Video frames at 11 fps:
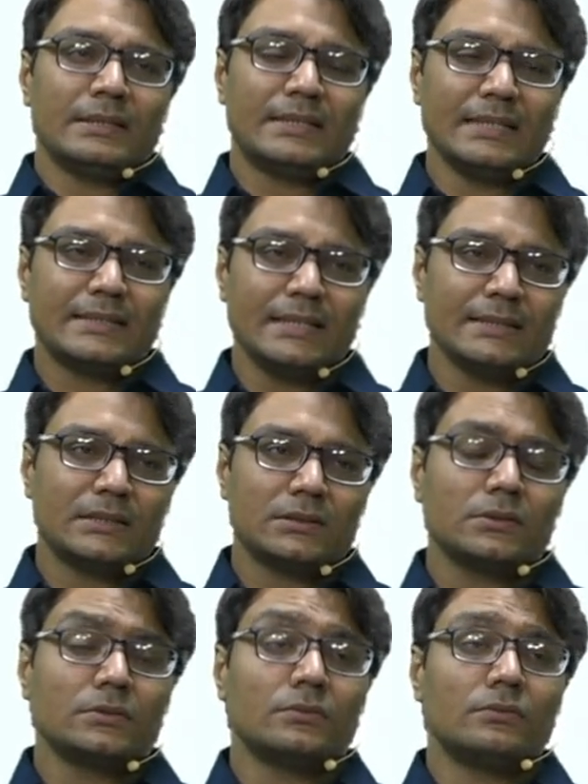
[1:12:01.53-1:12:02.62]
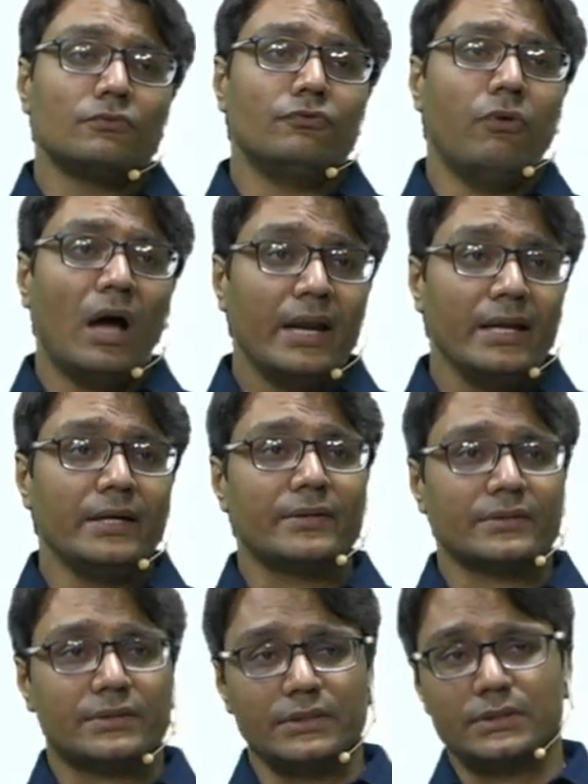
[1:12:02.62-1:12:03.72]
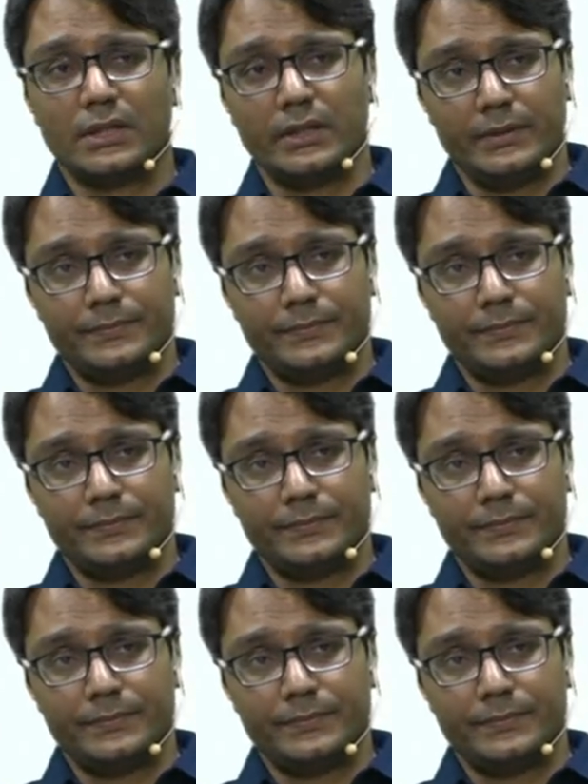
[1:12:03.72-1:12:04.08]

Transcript: this is very interesting journey.